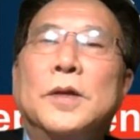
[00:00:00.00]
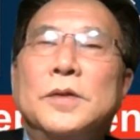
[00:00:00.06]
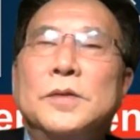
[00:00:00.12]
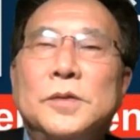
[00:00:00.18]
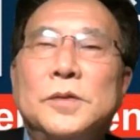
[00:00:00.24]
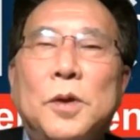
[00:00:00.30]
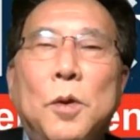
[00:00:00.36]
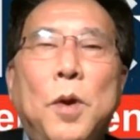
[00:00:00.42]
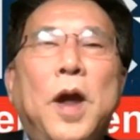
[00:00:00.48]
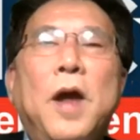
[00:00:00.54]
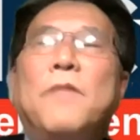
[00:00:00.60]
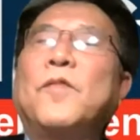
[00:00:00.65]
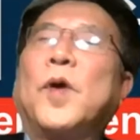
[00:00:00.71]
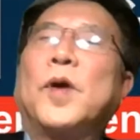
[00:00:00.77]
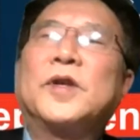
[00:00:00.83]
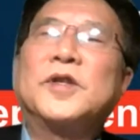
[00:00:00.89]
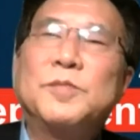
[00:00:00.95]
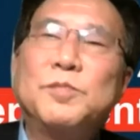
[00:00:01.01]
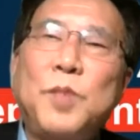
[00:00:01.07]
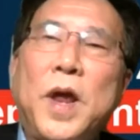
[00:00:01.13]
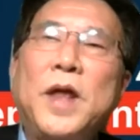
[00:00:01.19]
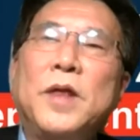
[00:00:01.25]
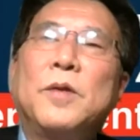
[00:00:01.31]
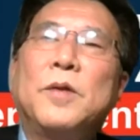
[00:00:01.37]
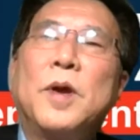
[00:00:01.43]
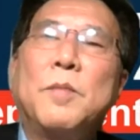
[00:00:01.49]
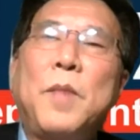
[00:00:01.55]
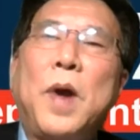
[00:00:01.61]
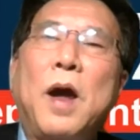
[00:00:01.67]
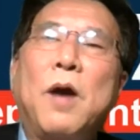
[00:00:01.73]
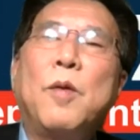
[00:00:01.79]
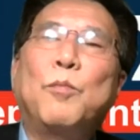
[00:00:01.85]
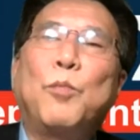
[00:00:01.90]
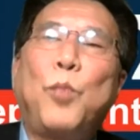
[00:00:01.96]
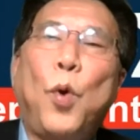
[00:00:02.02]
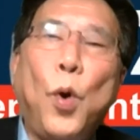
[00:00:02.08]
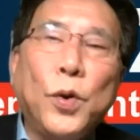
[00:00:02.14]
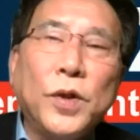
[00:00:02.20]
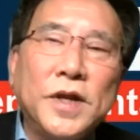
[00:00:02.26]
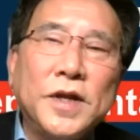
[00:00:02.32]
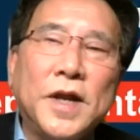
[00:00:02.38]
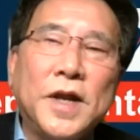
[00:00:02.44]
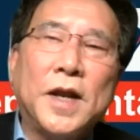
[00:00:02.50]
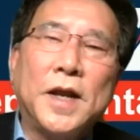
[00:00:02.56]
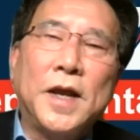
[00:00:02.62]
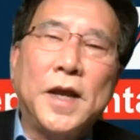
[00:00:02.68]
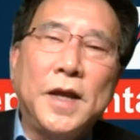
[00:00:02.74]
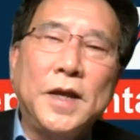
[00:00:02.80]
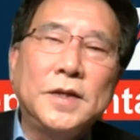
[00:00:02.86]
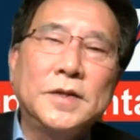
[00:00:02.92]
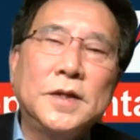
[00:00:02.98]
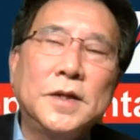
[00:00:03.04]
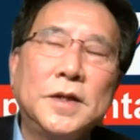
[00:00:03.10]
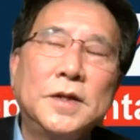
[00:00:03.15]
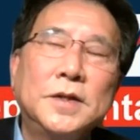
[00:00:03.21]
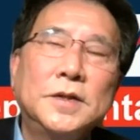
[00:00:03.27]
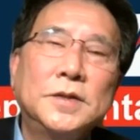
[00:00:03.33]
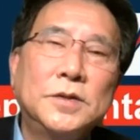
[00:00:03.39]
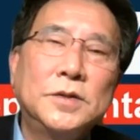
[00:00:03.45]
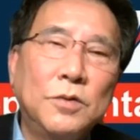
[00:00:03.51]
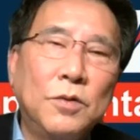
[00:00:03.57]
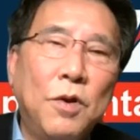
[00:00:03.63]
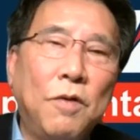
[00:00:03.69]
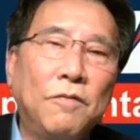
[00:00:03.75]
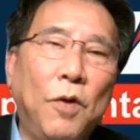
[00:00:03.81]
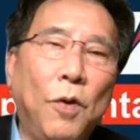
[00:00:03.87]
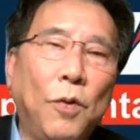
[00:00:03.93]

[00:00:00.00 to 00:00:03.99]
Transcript: So I have to explain to them how important that is to go